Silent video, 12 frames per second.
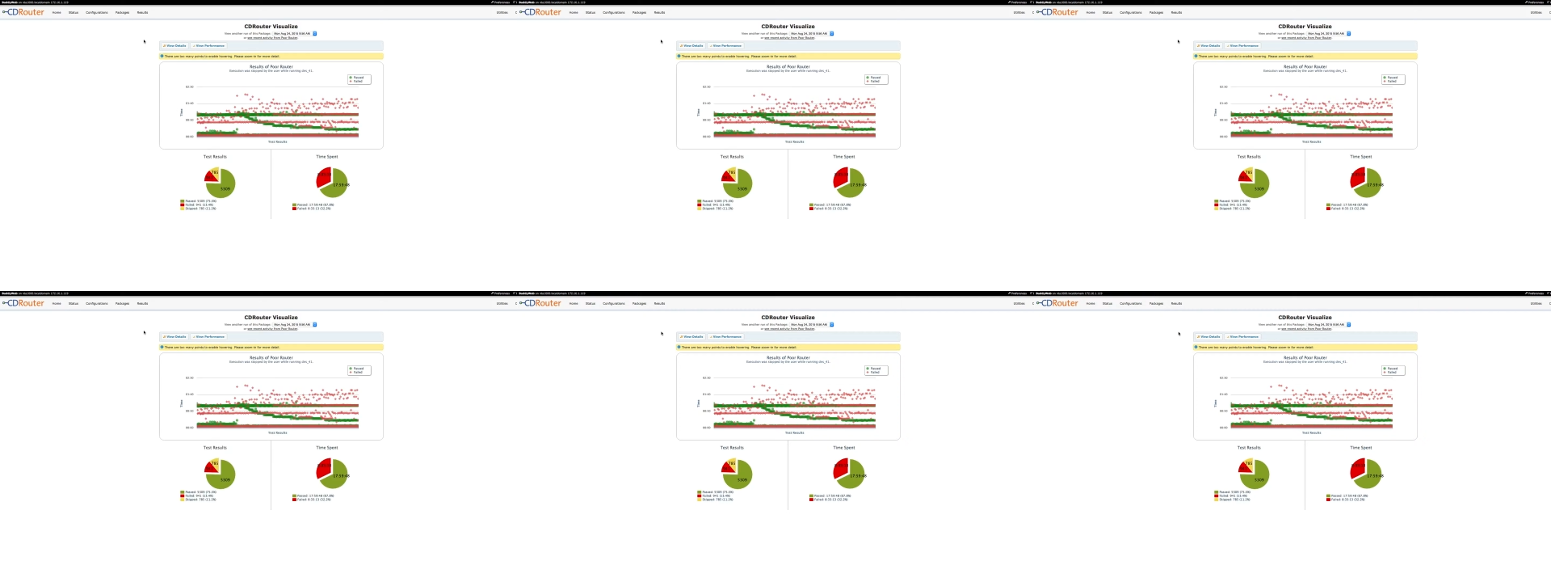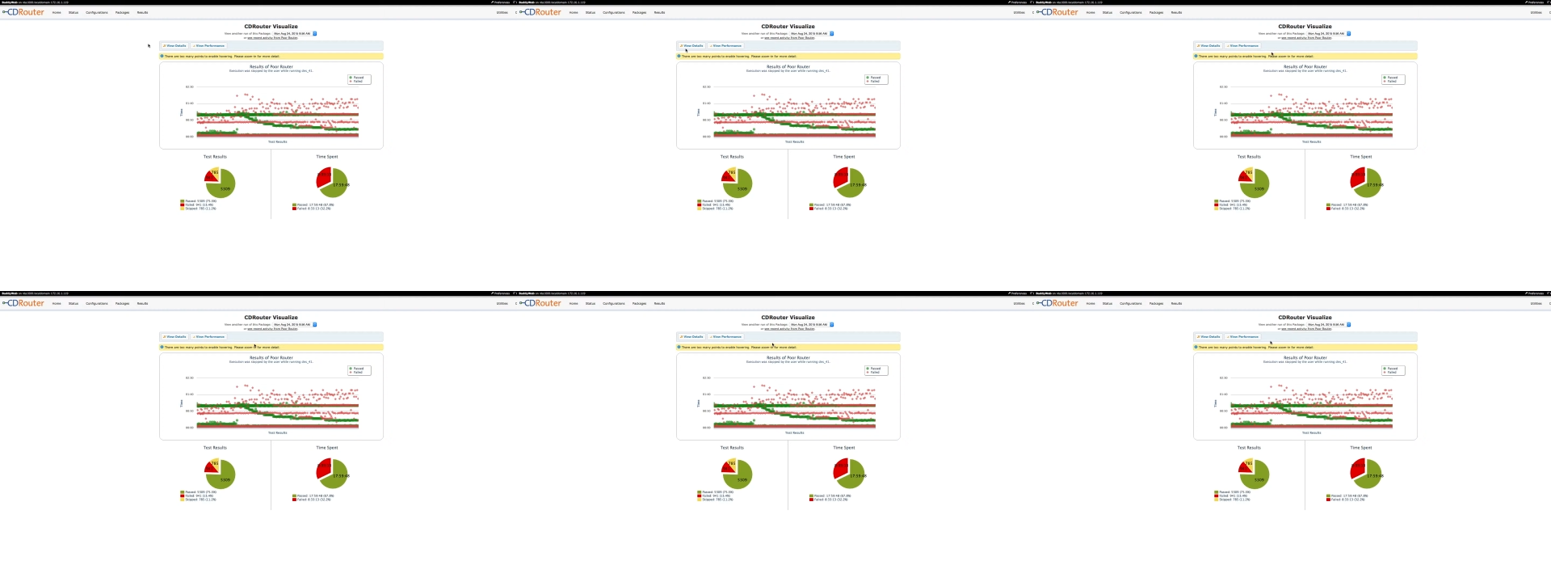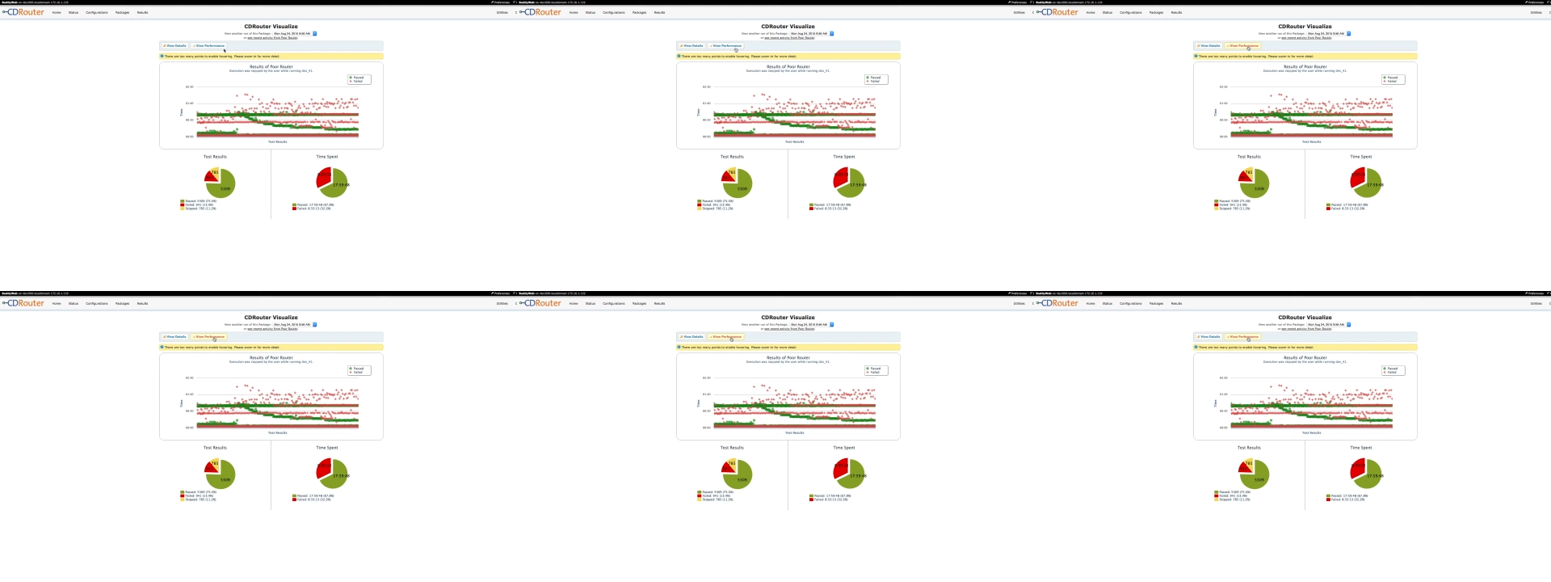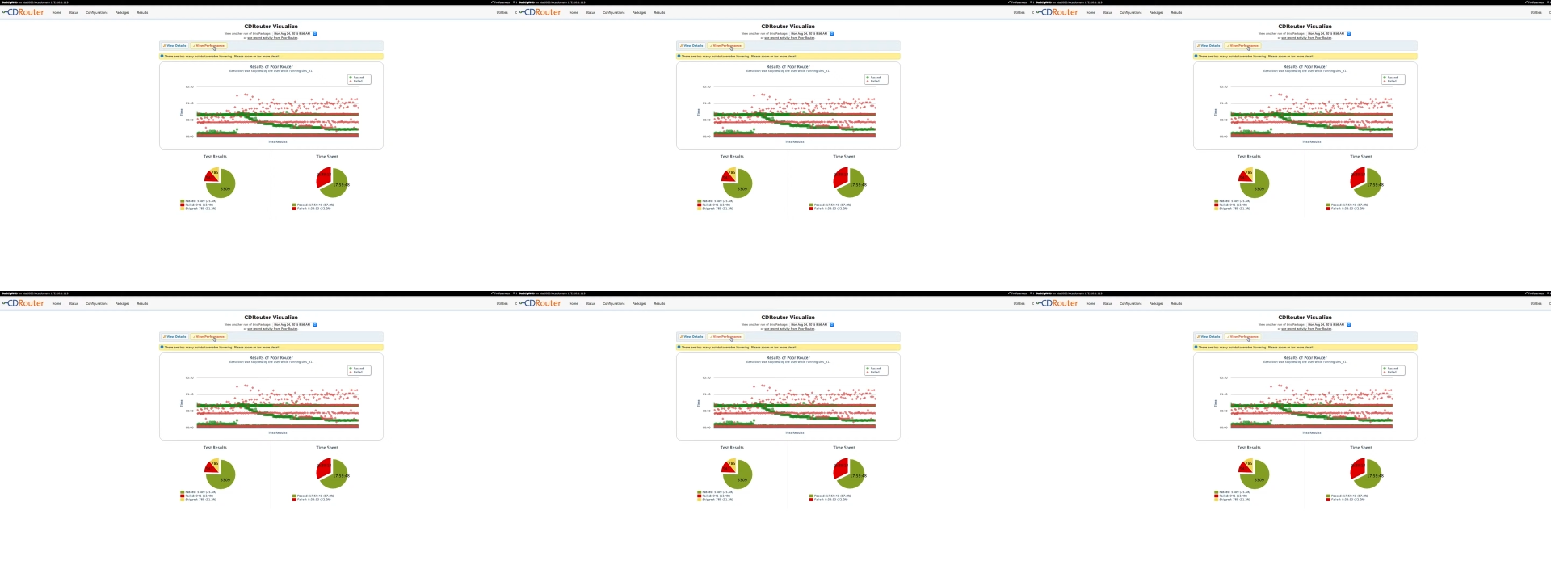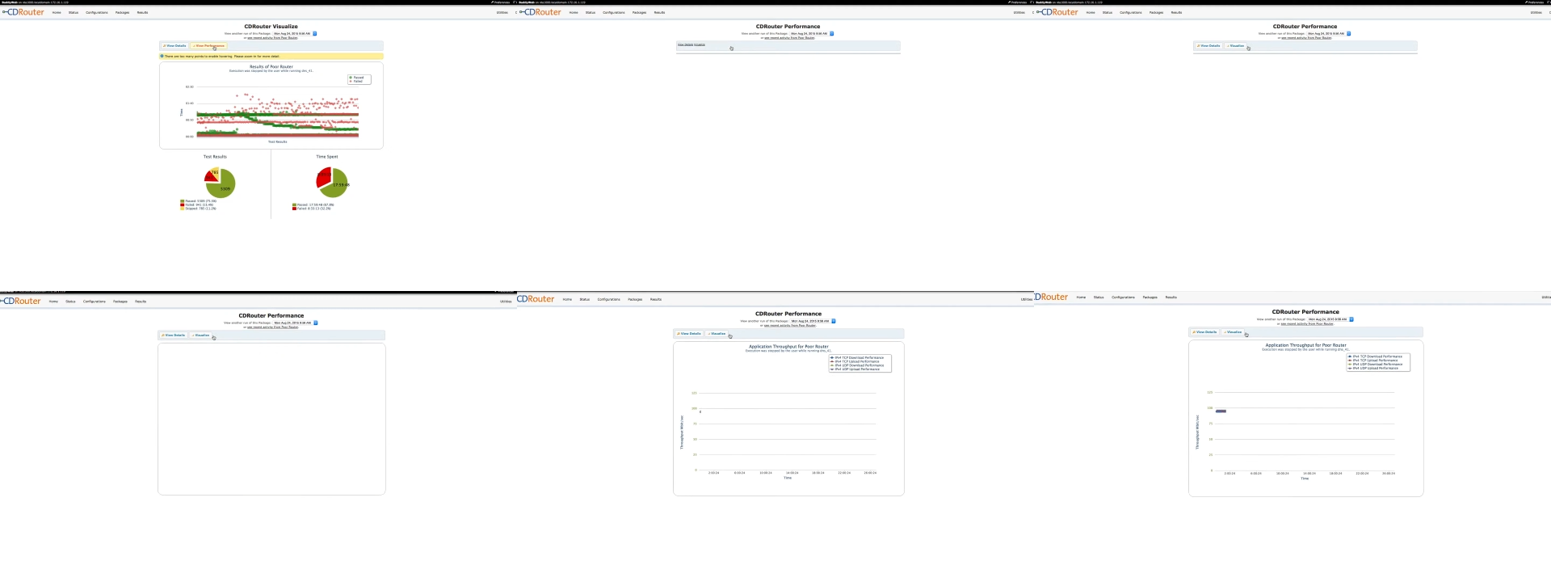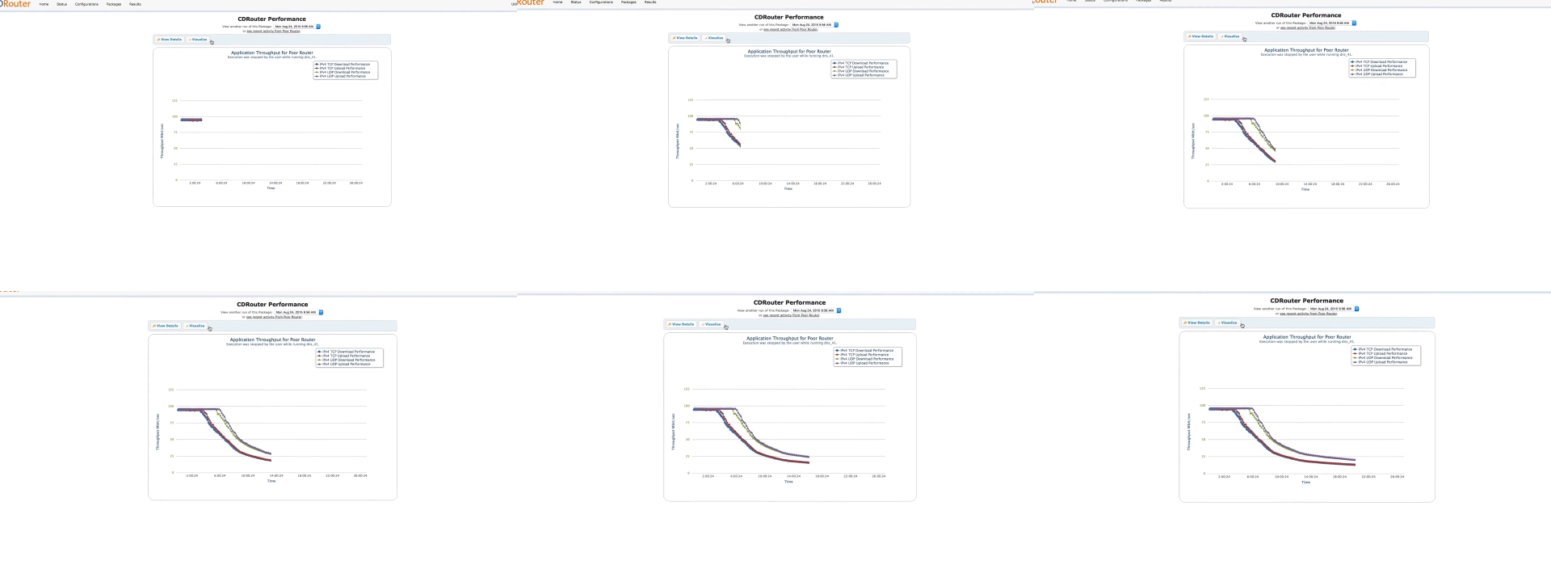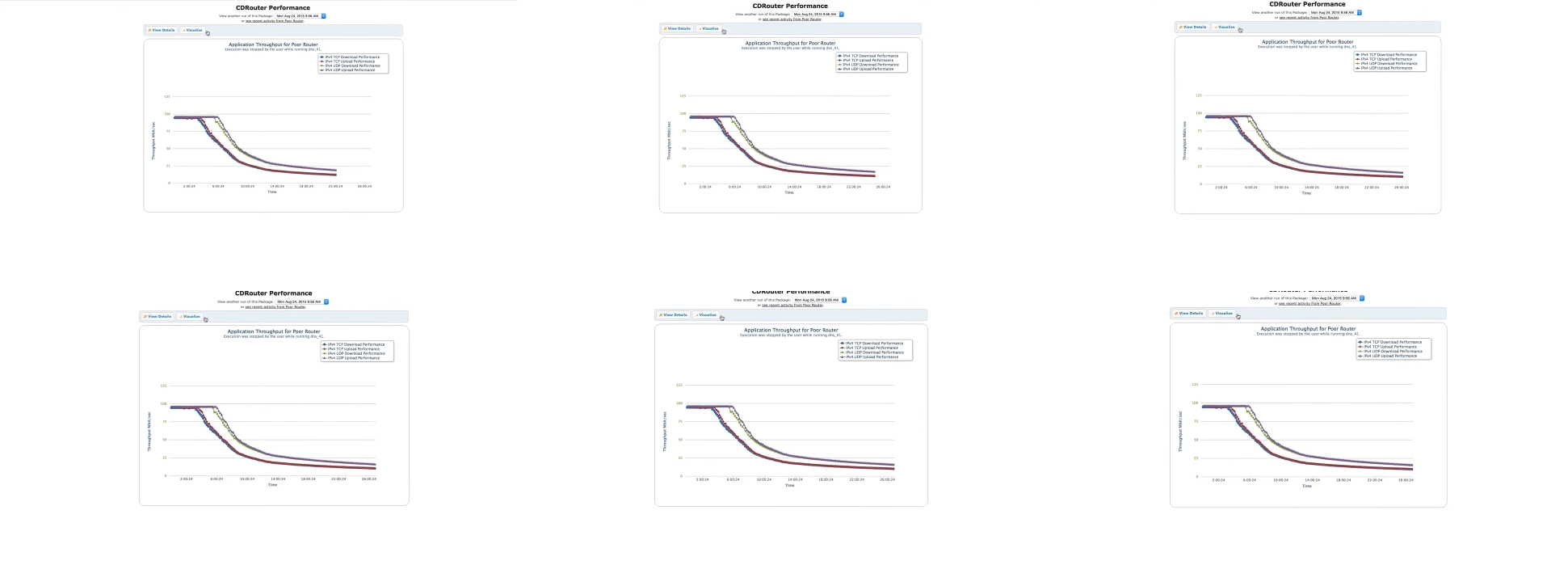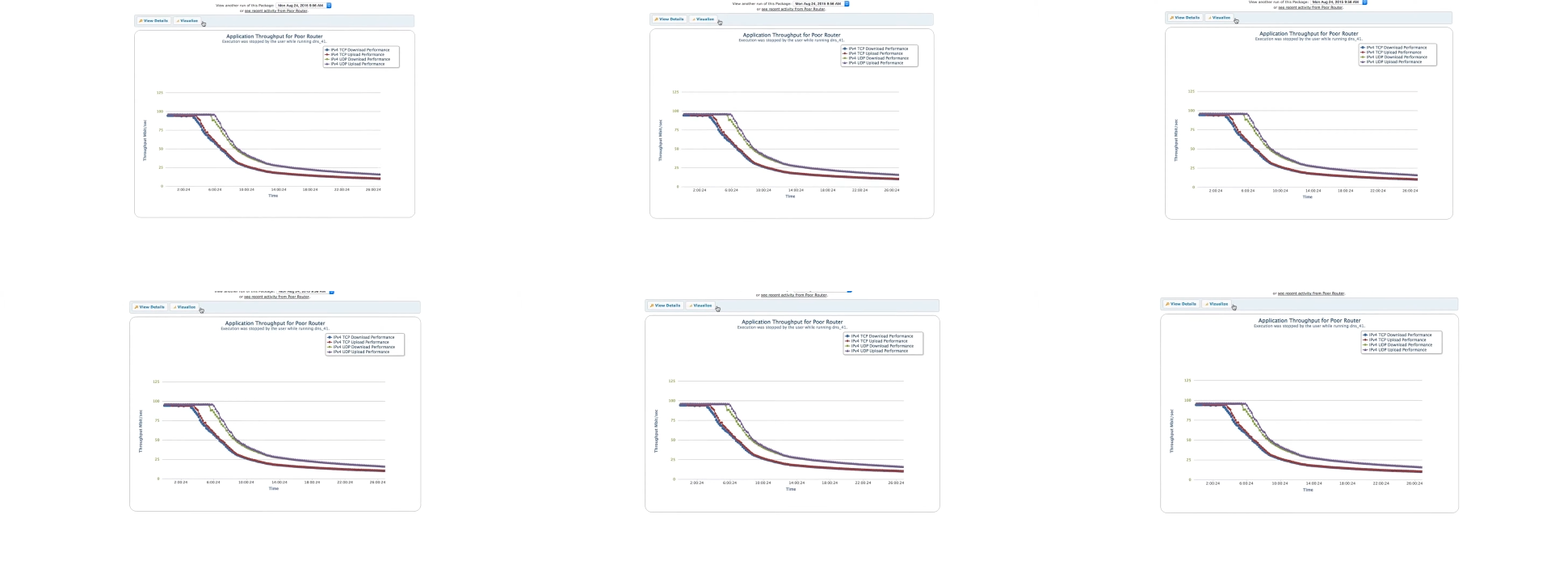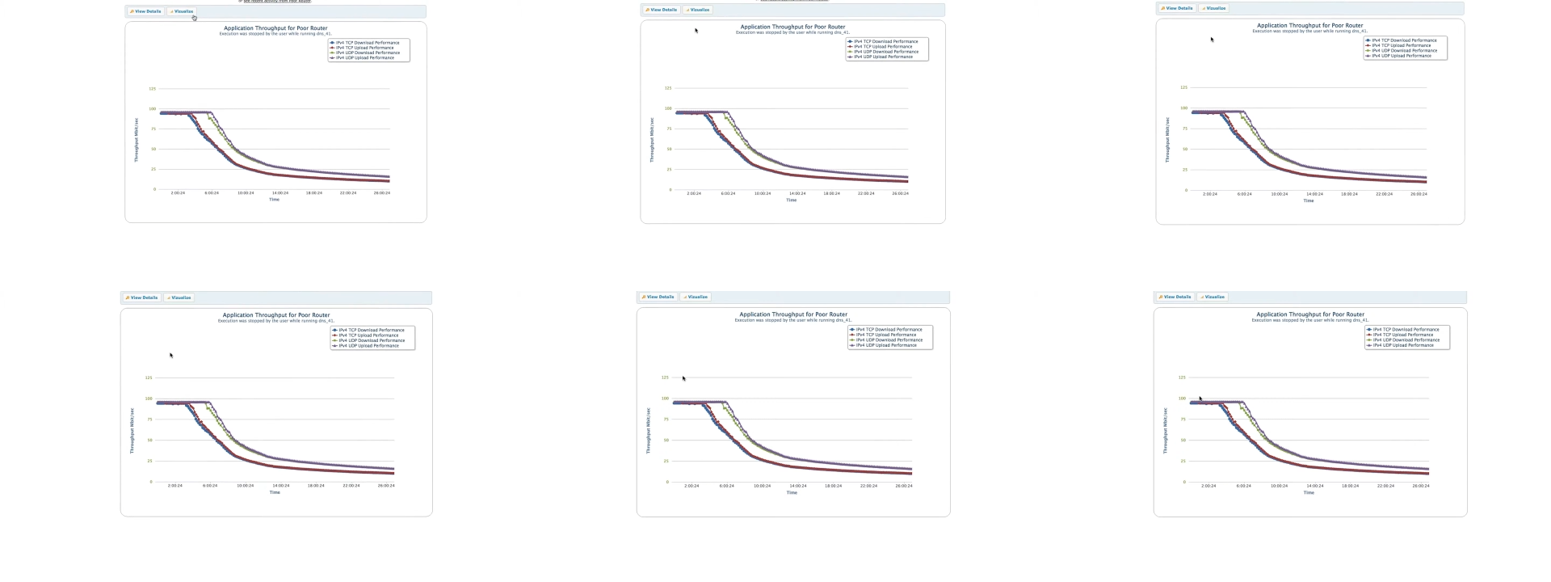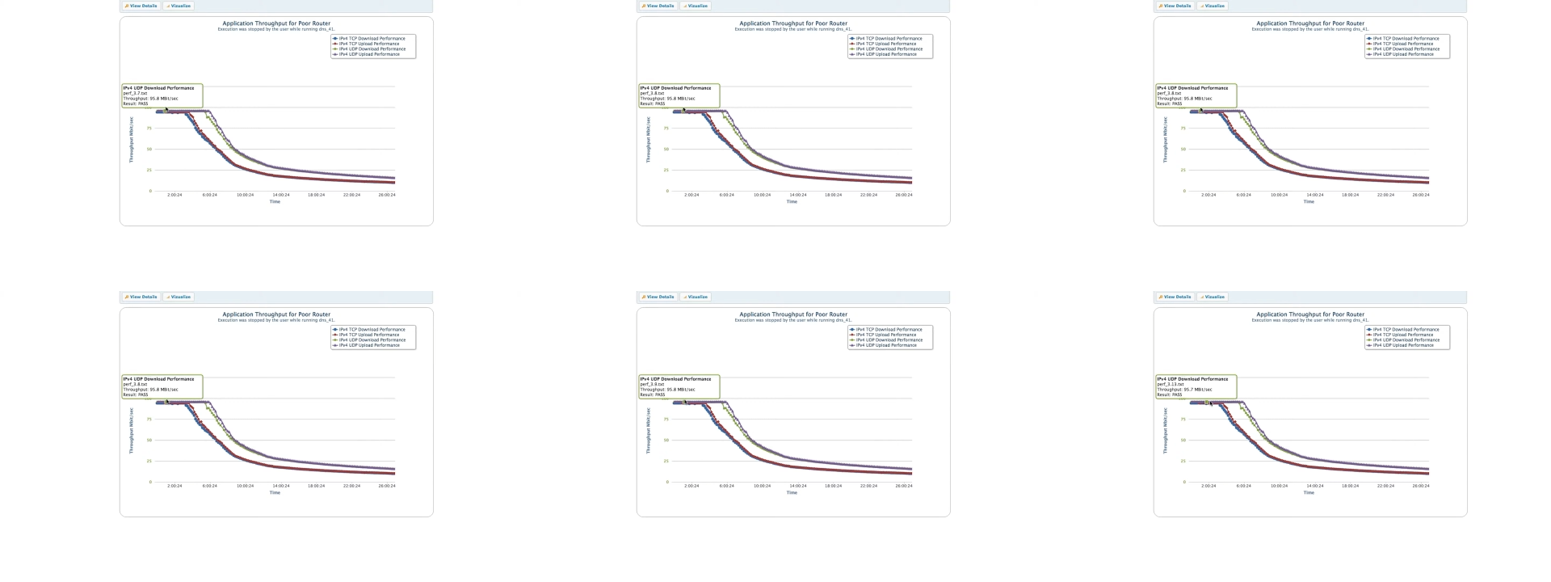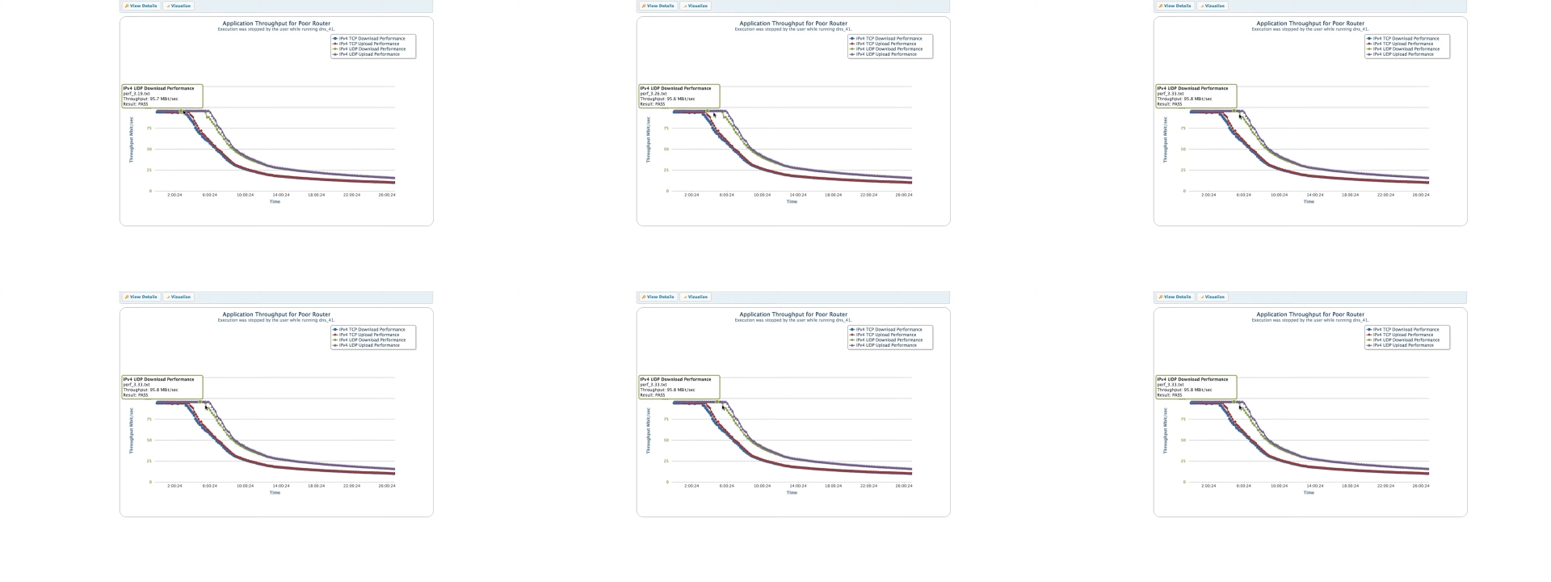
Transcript: No face is visible, so there are no lips to read.